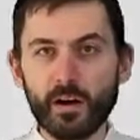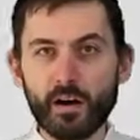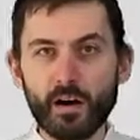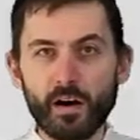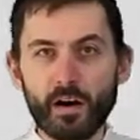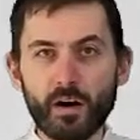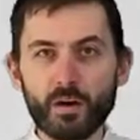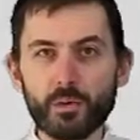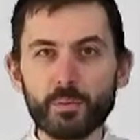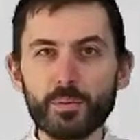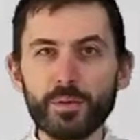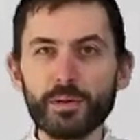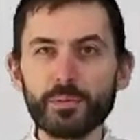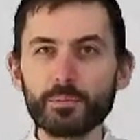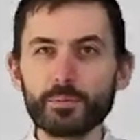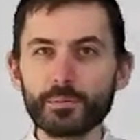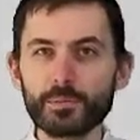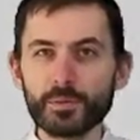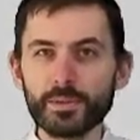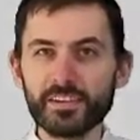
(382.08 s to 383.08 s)
Are we
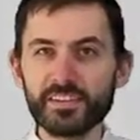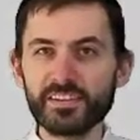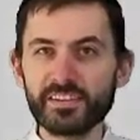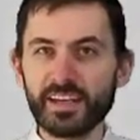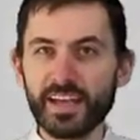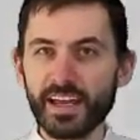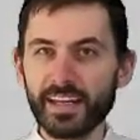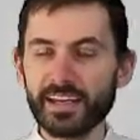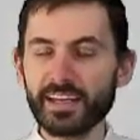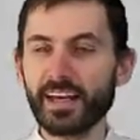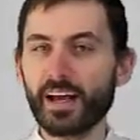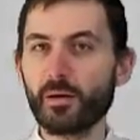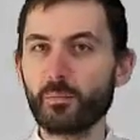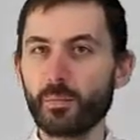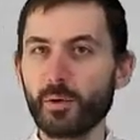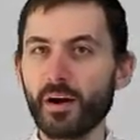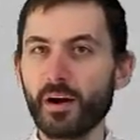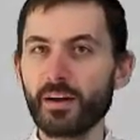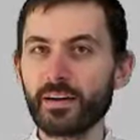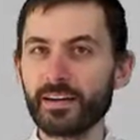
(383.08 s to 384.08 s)
appreciating our
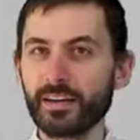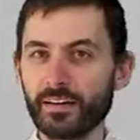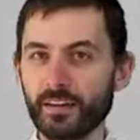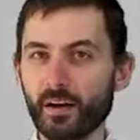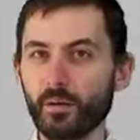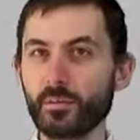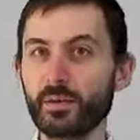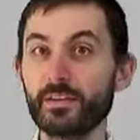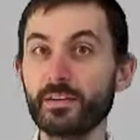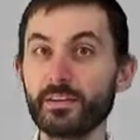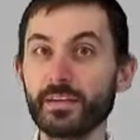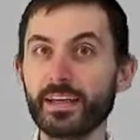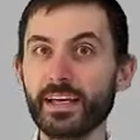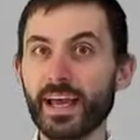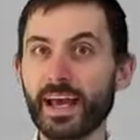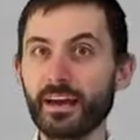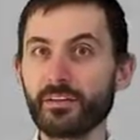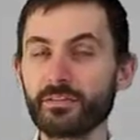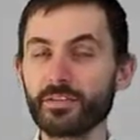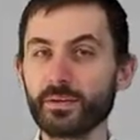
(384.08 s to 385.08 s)
body and are we looking
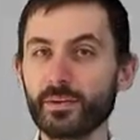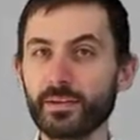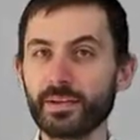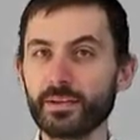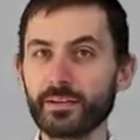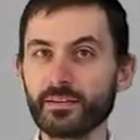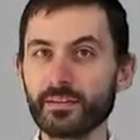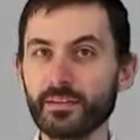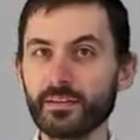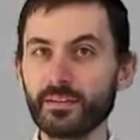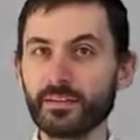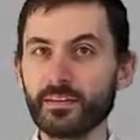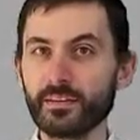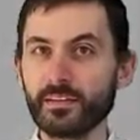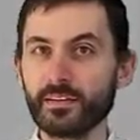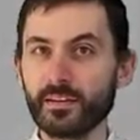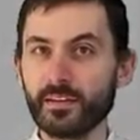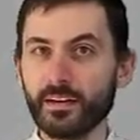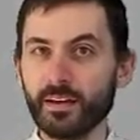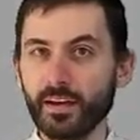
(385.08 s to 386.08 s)
after it?
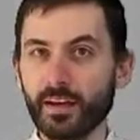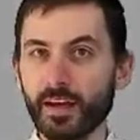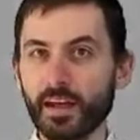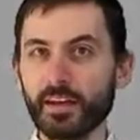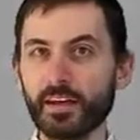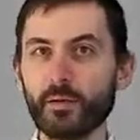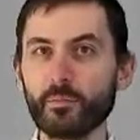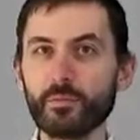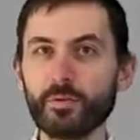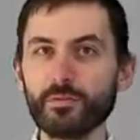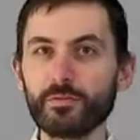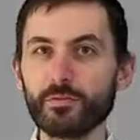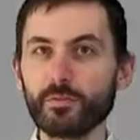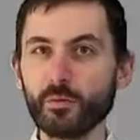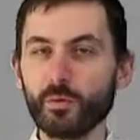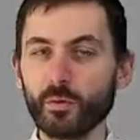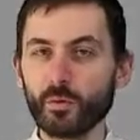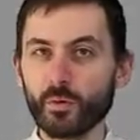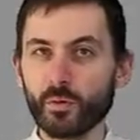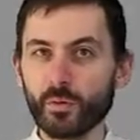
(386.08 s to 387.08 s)
And number
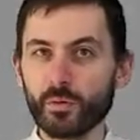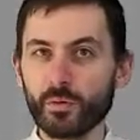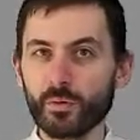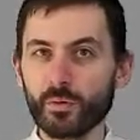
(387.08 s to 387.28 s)
4,